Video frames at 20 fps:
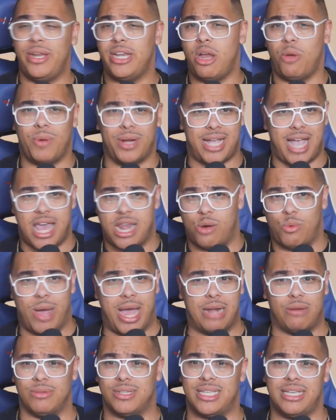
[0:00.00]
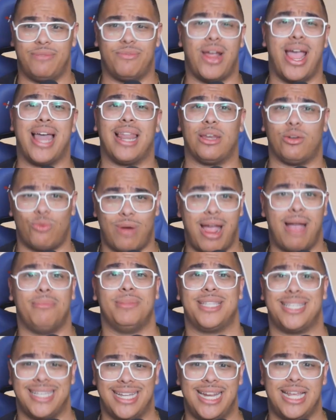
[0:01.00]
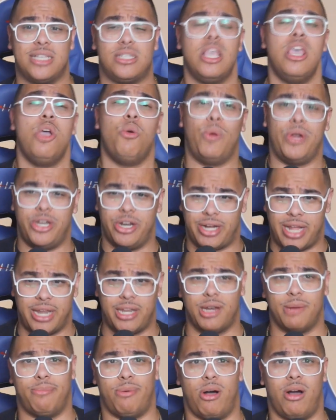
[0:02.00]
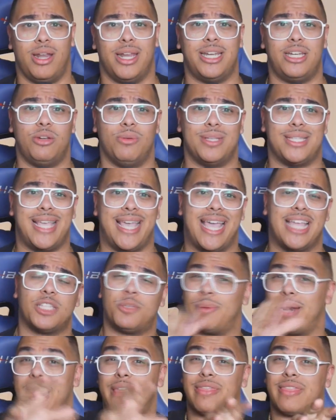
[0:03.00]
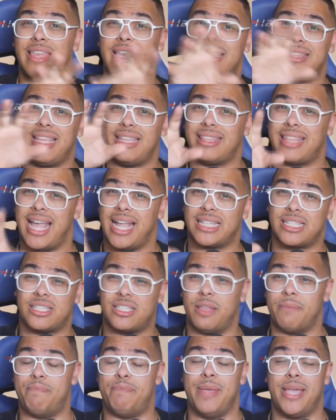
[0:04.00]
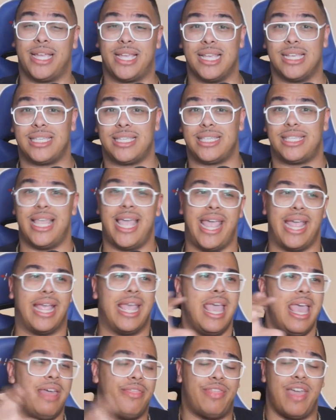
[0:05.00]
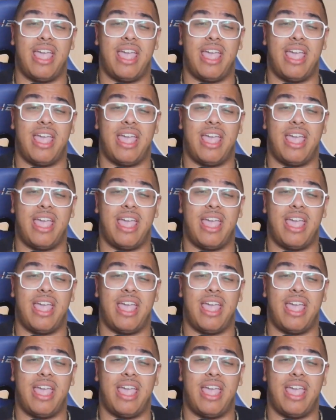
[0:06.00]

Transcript: We know what kind of wide receiver Allen Robinson is when you're getting the ball into his hands. But I think that that's the biggest thing.